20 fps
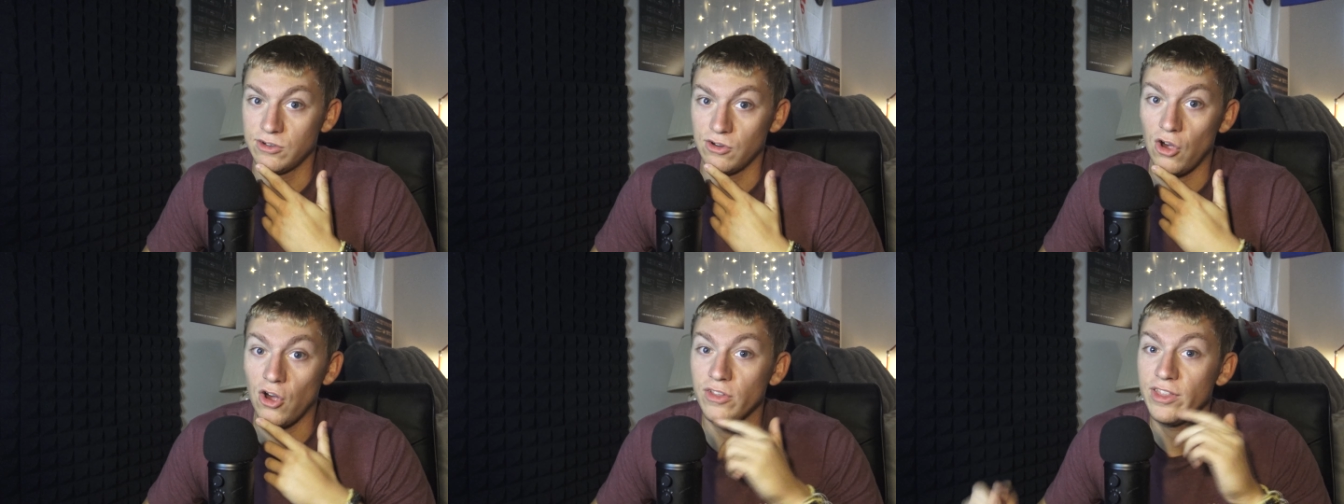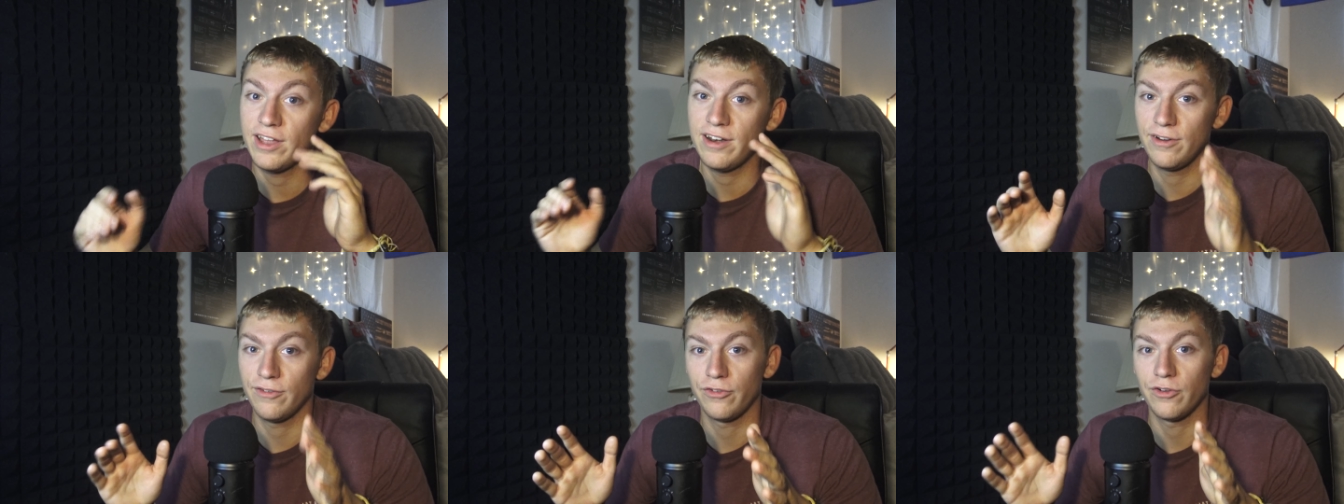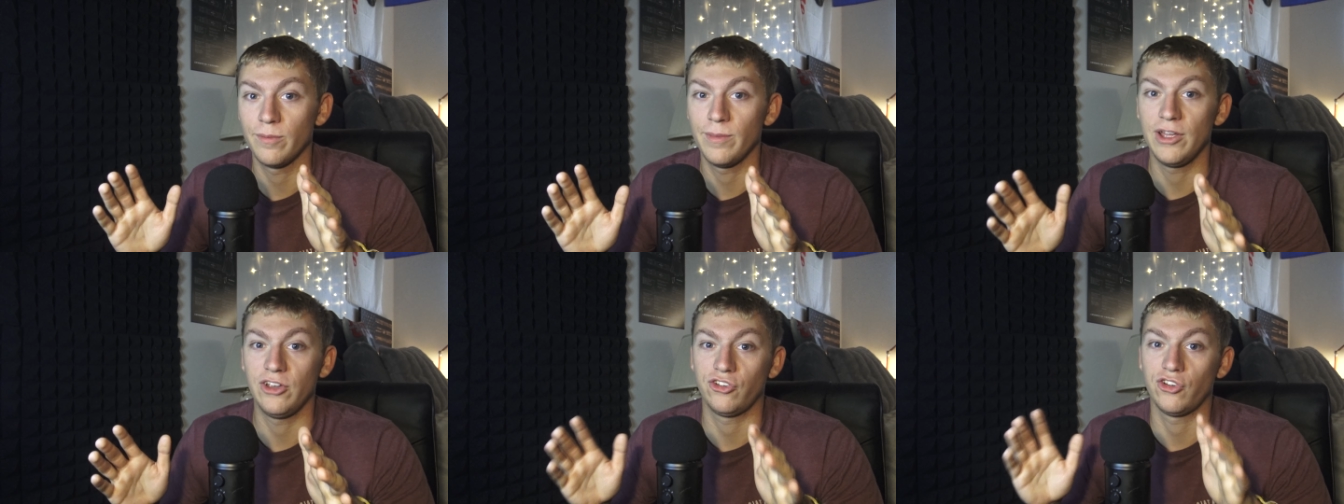all that
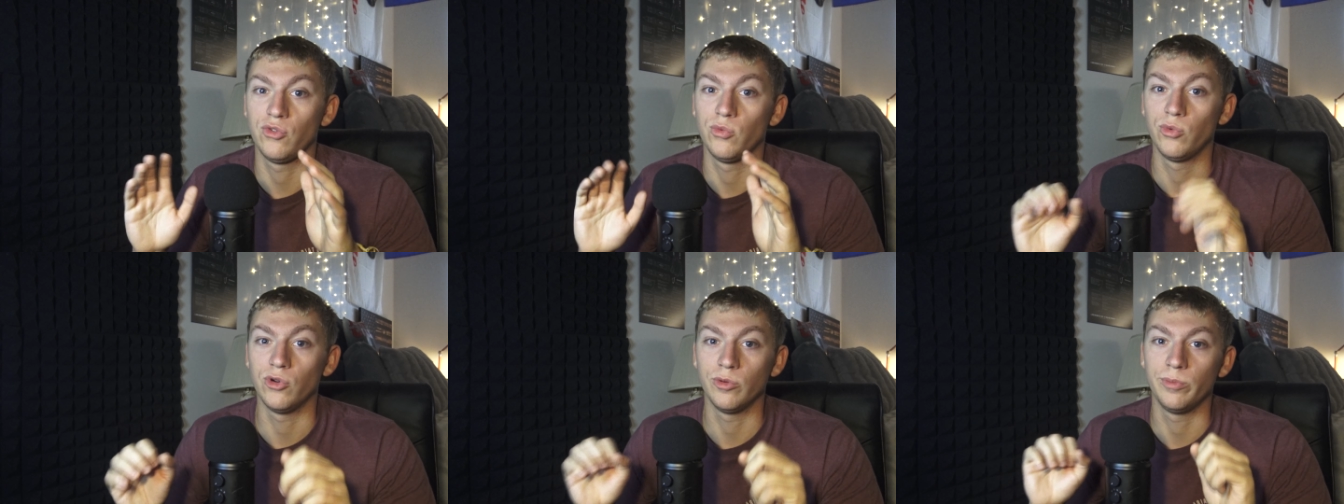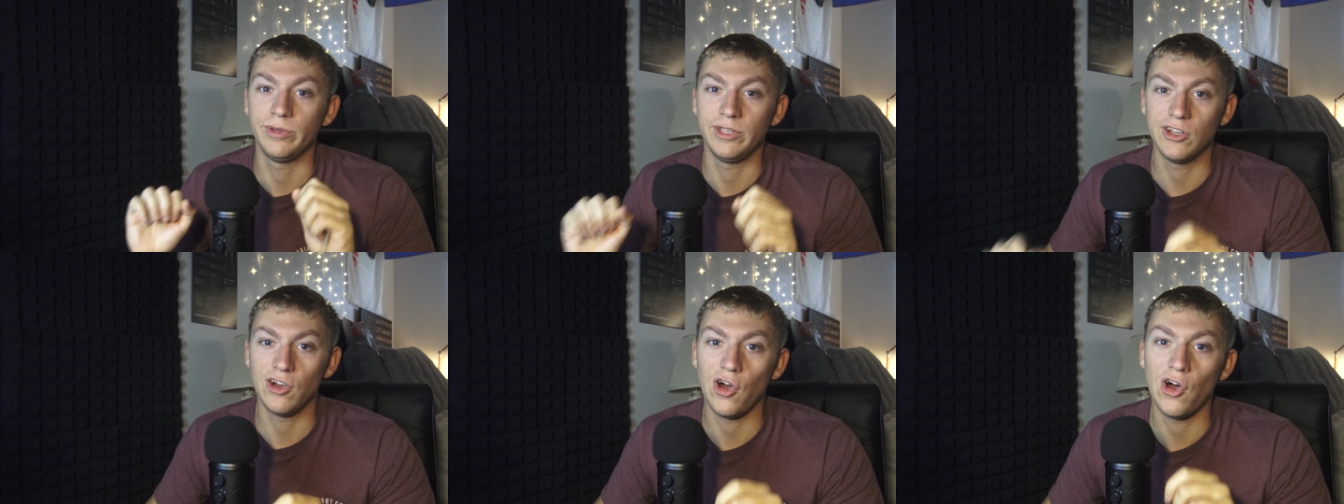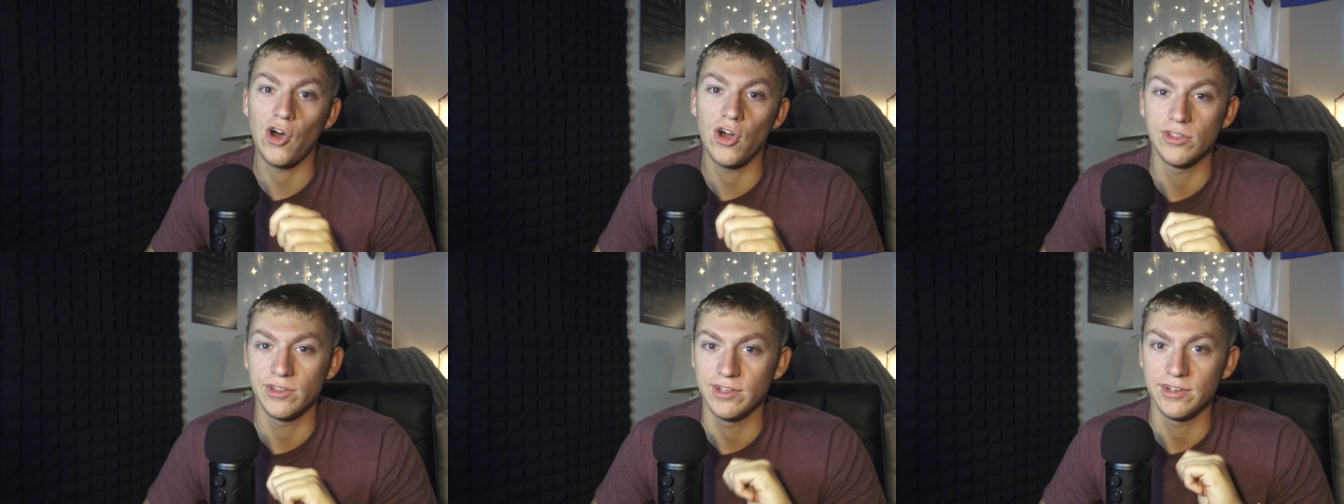information will be
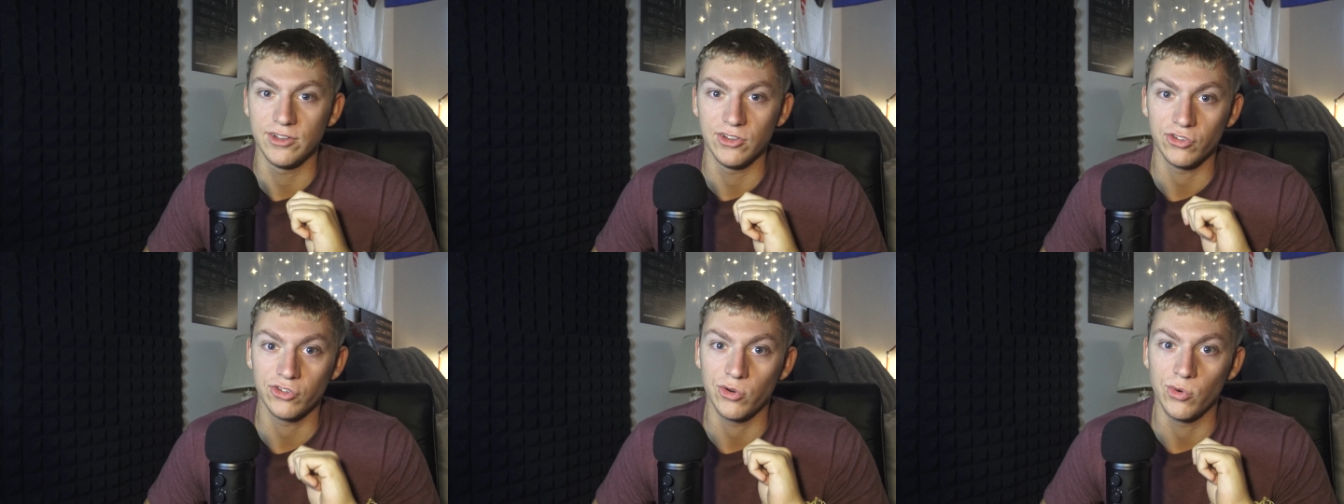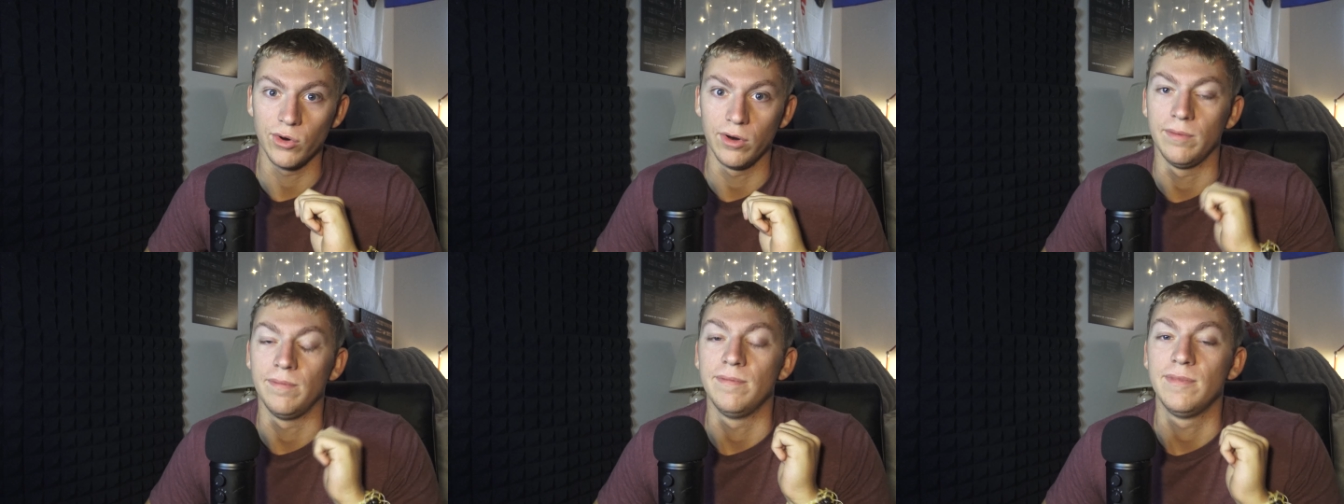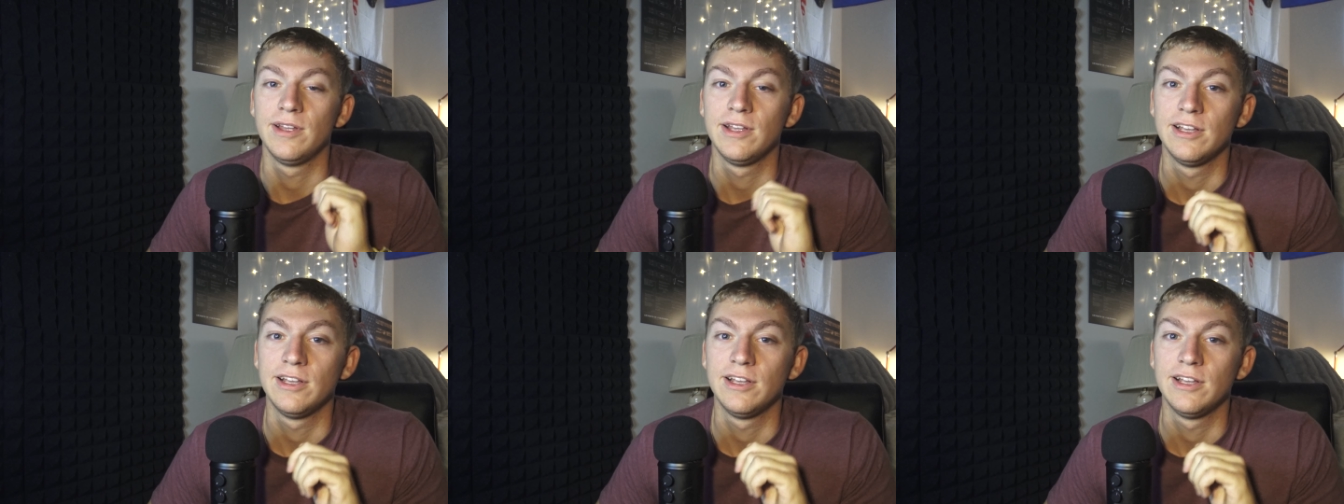on the Discord.